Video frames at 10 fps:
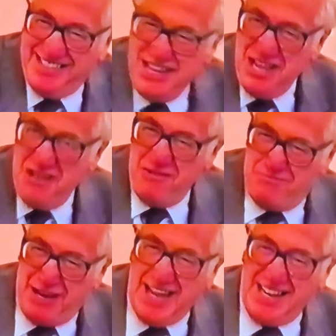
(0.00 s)

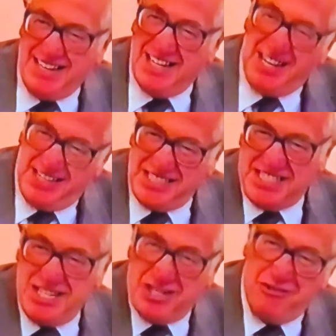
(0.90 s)
paying the
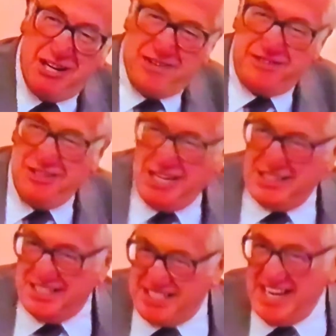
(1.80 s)
last issue after you'd
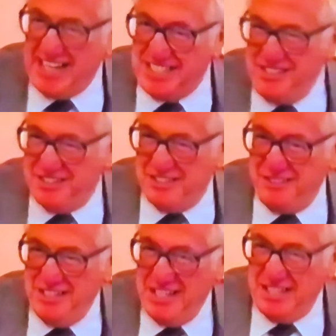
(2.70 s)
done the 6, you
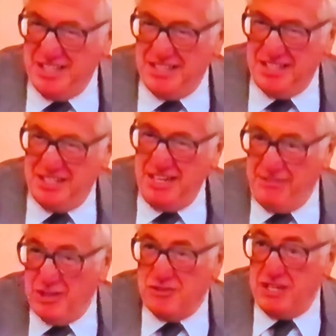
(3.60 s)
know,
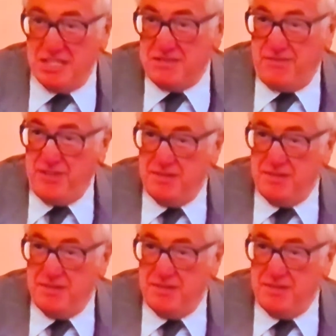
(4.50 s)
living up as